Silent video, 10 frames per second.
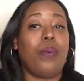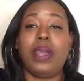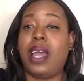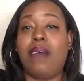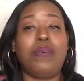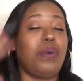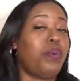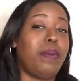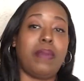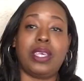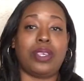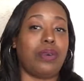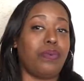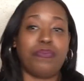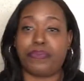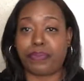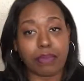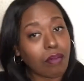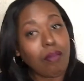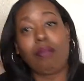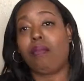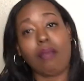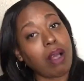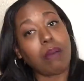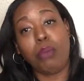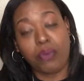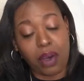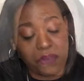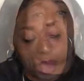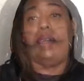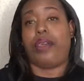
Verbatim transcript: We love you. We miss you. Moving on from that.